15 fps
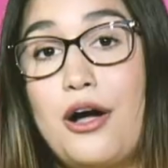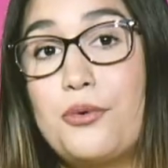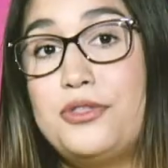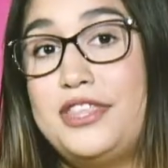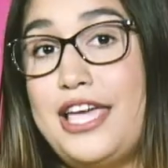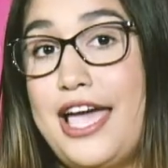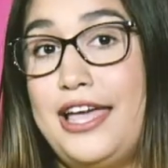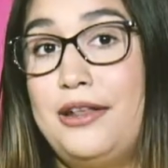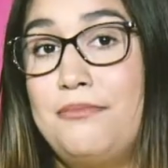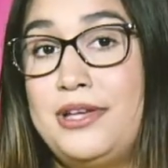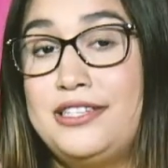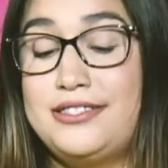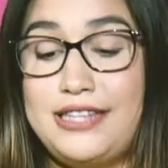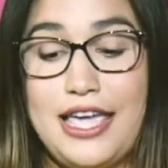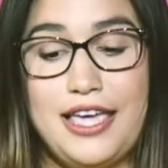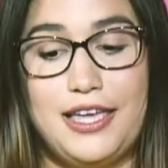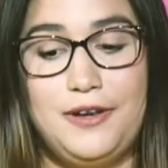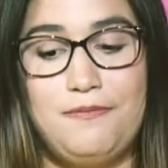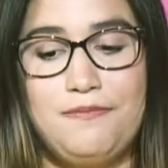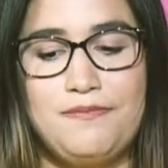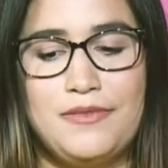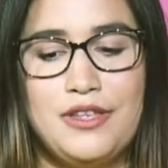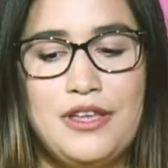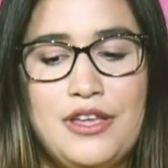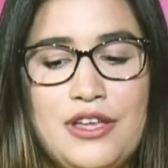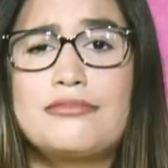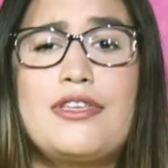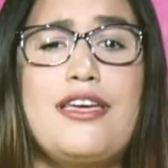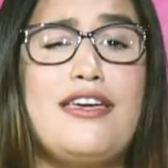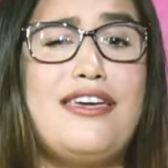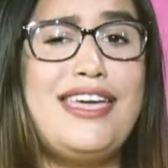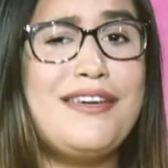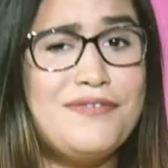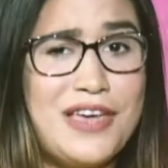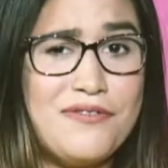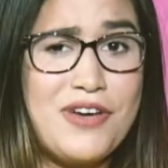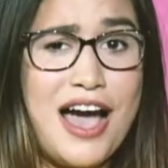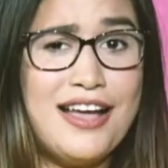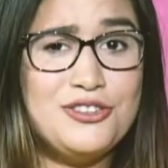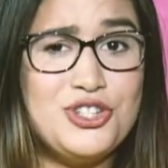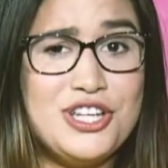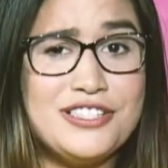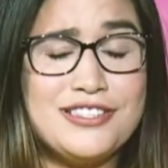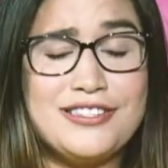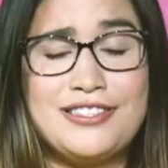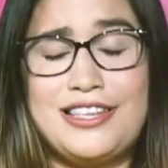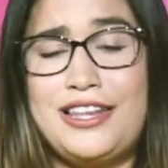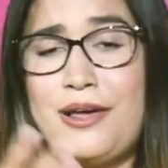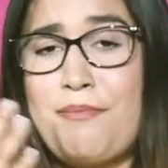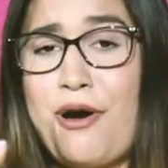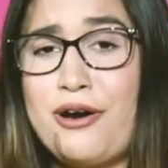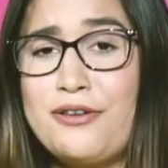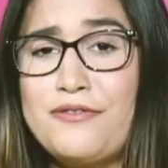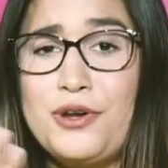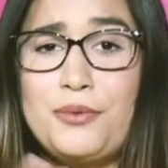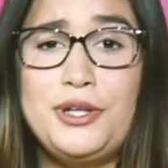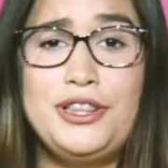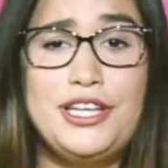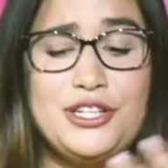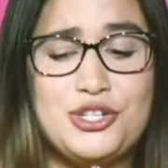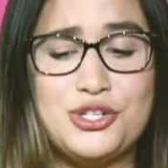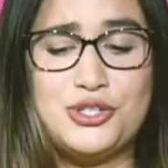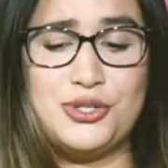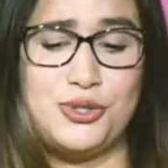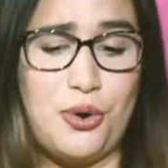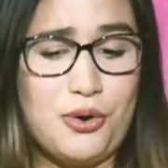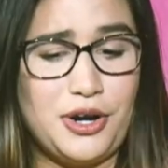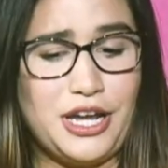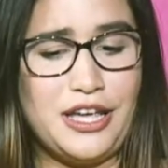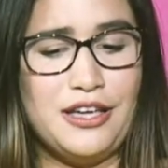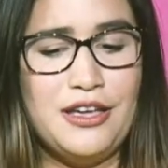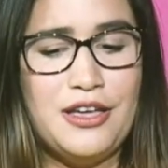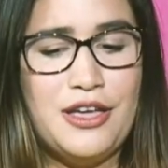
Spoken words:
with the enemy Satan. If they've got Jesus in a part of their religious story,